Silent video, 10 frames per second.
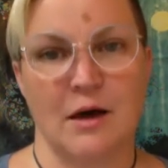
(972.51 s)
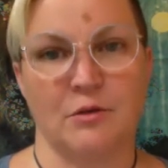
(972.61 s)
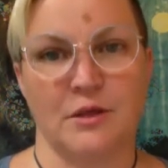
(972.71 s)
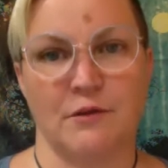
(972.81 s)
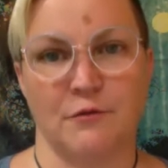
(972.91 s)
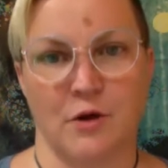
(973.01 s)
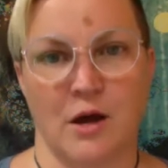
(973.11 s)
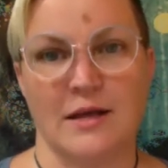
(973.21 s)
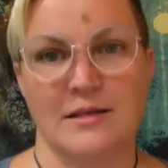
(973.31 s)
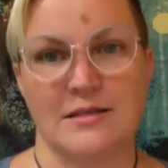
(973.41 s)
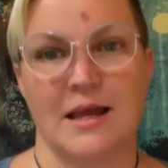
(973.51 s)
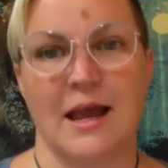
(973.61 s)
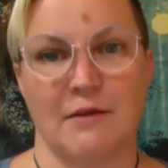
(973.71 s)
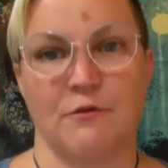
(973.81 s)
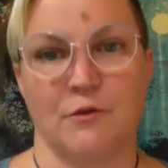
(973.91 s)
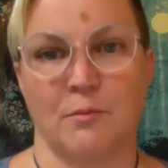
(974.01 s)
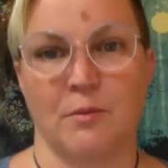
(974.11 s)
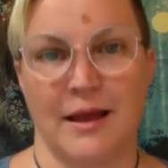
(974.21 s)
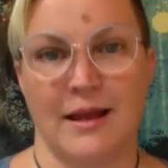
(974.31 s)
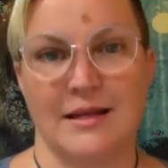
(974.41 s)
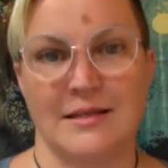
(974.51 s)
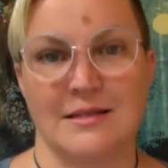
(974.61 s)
healthy for us and for the planet.